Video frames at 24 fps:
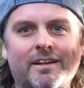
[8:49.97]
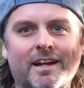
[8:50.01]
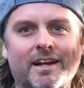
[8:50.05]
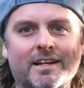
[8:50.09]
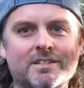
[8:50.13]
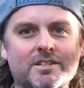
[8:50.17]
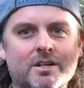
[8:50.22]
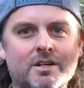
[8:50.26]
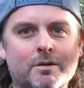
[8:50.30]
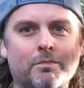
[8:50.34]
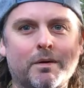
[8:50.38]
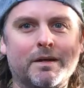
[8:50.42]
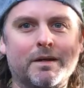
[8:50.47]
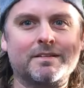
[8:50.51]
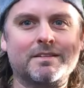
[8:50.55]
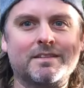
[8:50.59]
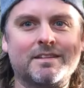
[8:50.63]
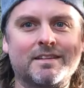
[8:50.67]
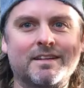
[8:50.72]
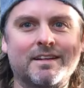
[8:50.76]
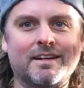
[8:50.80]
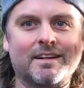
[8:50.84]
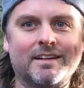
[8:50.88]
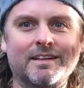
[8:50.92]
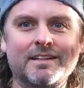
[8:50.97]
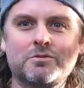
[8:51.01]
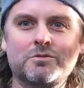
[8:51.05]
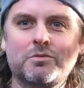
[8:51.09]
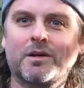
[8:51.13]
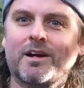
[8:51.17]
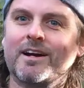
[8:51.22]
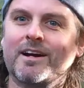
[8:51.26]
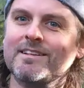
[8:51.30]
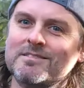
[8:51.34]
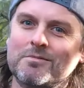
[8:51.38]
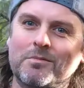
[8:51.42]
again next year, but at
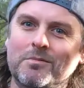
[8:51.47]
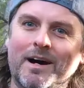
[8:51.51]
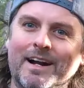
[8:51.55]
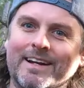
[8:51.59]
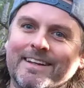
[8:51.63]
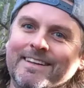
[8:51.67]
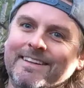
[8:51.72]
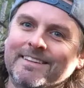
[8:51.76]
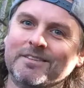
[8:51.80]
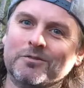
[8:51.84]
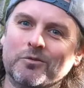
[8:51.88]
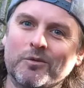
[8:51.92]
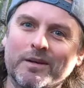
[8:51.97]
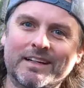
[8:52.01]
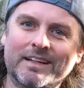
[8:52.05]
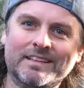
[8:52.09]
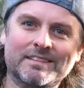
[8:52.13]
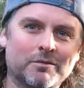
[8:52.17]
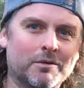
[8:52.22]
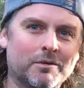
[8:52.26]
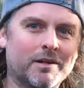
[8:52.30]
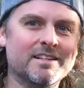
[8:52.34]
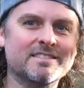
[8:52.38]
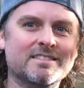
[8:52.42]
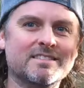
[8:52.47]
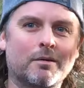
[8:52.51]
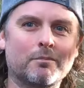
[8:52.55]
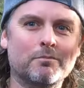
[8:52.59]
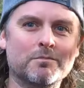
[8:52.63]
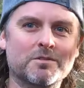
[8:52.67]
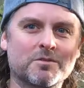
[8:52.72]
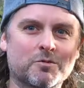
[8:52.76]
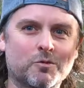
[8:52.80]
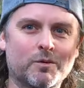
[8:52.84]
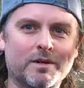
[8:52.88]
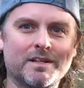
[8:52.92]
least we got some honey this week, so we got
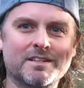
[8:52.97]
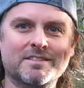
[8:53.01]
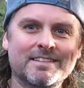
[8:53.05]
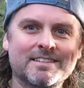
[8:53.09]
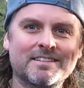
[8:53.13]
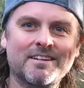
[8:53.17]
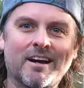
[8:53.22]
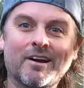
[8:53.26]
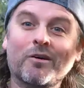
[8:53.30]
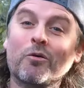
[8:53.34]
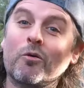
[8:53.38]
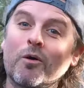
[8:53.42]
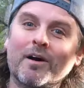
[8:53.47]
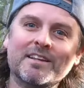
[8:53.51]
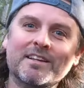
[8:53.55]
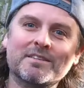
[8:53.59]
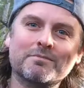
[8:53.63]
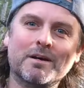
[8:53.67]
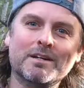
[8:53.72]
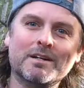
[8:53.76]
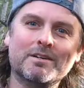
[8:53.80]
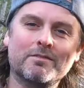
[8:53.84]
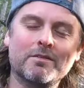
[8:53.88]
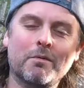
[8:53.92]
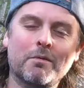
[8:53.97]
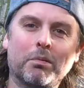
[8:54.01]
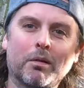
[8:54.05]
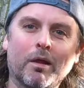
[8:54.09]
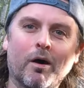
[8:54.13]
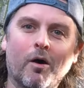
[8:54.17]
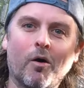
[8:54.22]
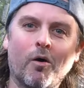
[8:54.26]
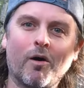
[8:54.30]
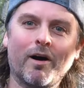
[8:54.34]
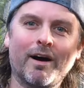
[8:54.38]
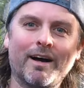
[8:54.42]
something sweet. It's not quite as much of a
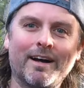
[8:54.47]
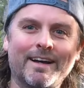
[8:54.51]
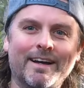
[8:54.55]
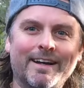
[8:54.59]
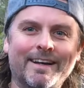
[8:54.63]
blow.